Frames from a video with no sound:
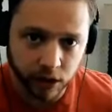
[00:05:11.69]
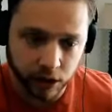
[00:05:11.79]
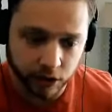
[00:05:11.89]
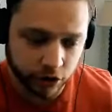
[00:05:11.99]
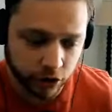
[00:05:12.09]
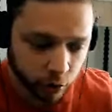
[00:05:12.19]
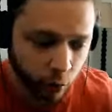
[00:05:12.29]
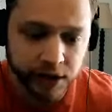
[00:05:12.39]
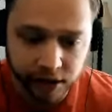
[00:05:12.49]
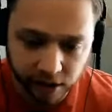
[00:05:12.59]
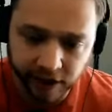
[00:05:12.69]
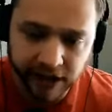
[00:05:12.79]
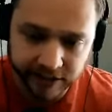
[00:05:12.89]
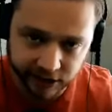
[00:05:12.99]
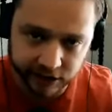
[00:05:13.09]
a suite of
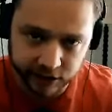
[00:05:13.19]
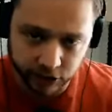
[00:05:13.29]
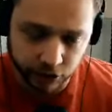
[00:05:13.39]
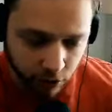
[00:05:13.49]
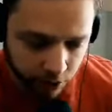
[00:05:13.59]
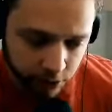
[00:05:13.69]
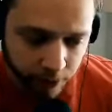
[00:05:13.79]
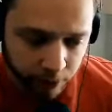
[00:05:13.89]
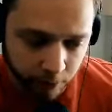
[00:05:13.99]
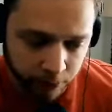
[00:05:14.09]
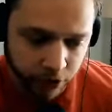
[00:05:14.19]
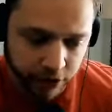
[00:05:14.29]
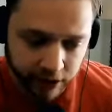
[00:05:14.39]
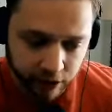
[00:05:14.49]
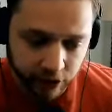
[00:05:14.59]
assets that you're going to be able to push
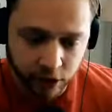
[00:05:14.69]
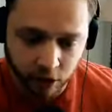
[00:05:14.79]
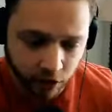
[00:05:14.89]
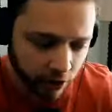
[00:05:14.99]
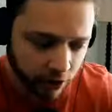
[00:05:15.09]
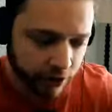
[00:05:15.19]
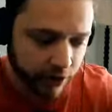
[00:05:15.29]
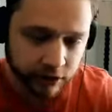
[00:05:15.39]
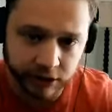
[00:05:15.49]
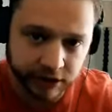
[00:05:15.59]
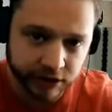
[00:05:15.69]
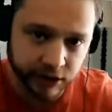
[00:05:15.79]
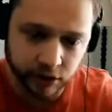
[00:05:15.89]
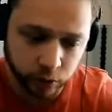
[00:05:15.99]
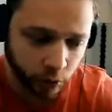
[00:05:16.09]
out on
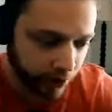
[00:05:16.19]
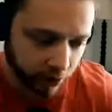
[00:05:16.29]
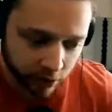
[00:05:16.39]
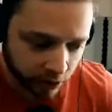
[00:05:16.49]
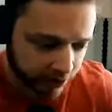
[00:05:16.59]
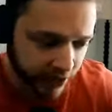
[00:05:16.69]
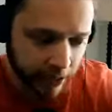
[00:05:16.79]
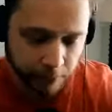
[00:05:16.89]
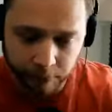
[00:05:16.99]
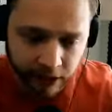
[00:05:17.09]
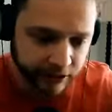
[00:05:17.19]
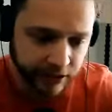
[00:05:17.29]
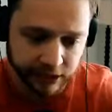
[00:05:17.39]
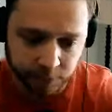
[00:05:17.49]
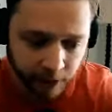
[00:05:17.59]
LinkedIn, Twitter, onto Apple
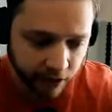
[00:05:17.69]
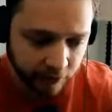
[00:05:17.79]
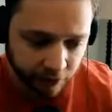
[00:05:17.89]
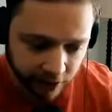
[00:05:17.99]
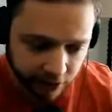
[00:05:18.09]
Podcast, Spotify.